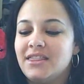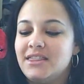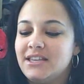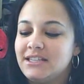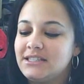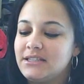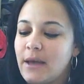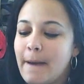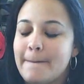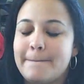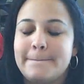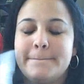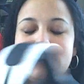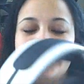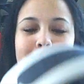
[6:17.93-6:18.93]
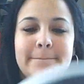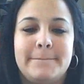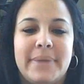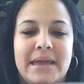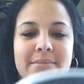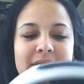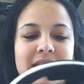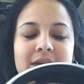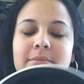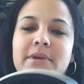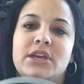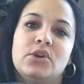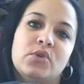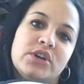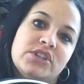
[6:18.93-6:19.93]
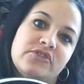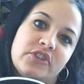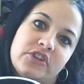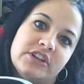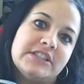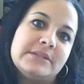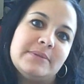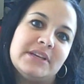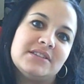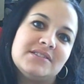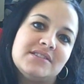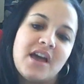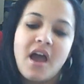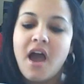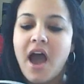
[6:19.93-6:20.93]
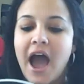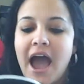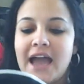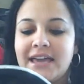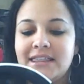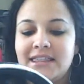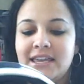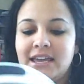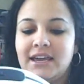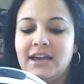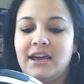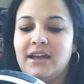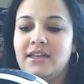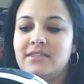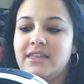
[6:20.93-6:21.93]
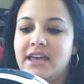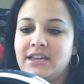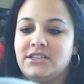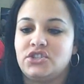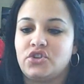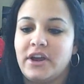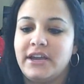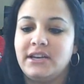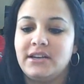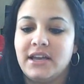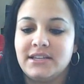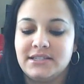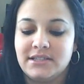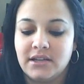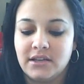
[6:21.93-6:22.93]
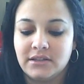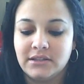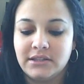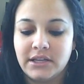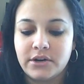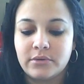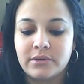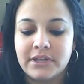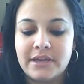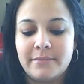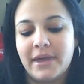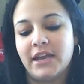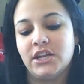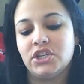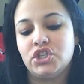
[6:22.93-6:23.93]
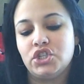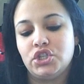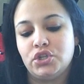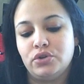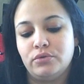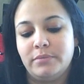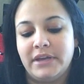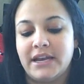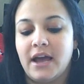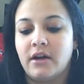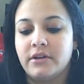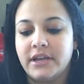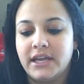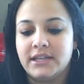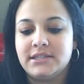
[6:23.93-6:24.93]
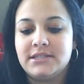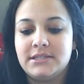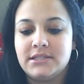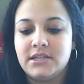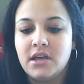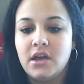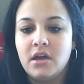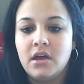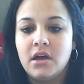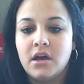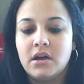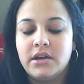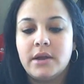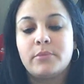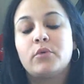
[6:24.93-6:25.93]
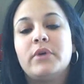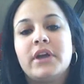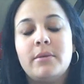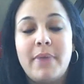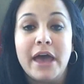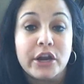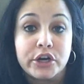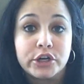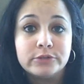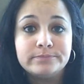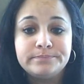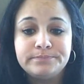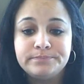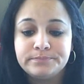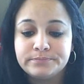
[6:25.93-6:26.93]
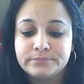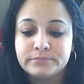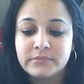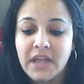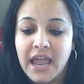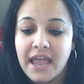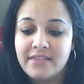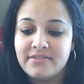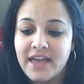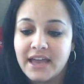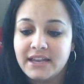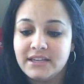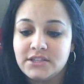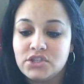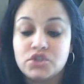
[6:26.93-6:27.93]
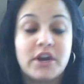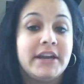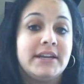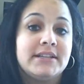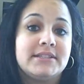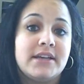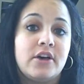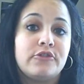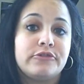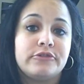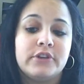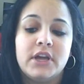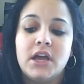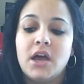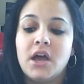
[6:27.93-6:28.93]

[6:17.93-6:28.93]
this baby could be yours for Christmas. I think that Tritton has literally managed to beat out its #1 competitor, and that is Tritton itself.